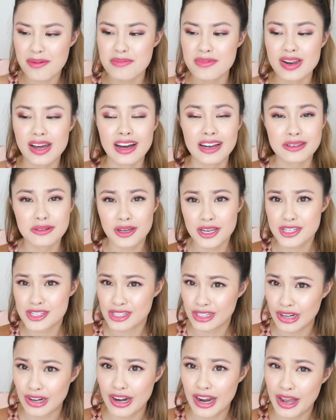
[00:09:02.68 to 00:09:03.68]
I'm not quite
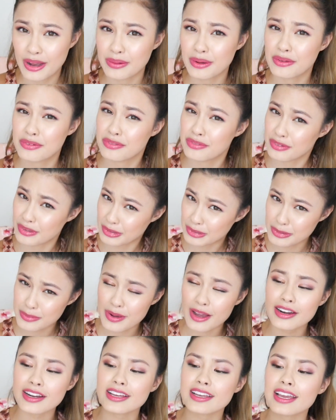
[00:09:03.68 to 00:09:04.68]
sure how I feel
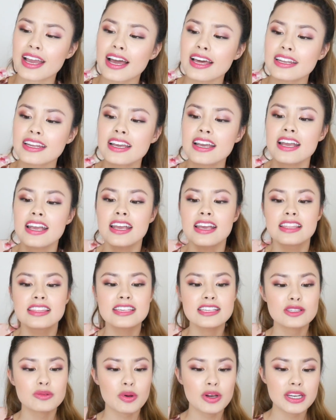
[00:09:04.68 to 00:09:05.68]
about it yet.
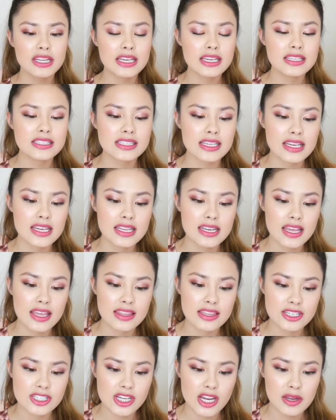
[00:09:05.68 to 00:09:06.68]
This one is
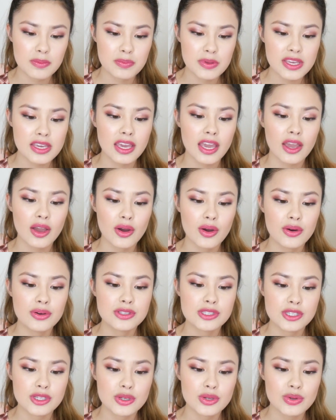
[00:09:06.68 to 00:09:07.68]
in the shade
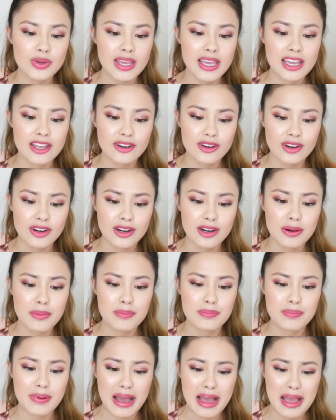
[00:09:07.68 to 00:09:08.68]
PK002
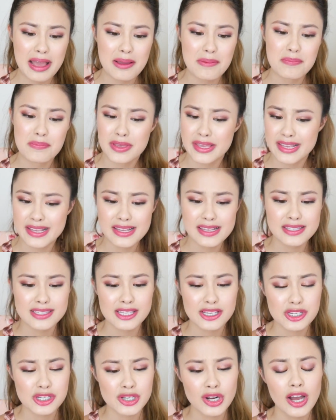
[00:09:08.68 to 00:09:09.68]
Inner by
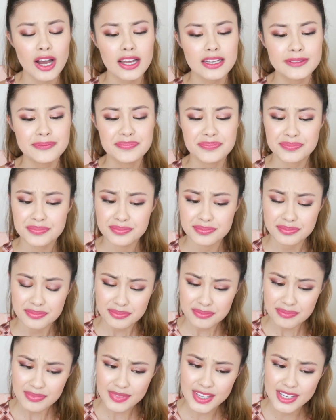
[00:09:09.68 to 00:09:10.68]
Peace Shot.
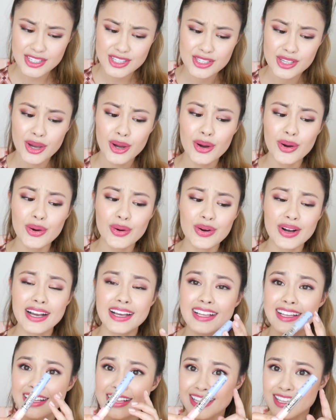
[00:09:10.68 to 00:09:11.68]
So
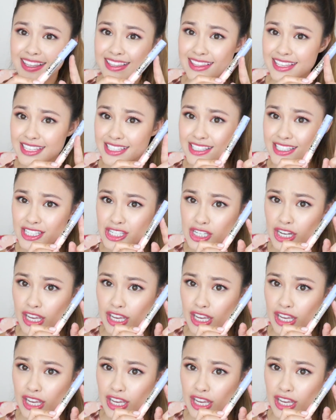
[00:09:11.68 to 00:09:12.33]
this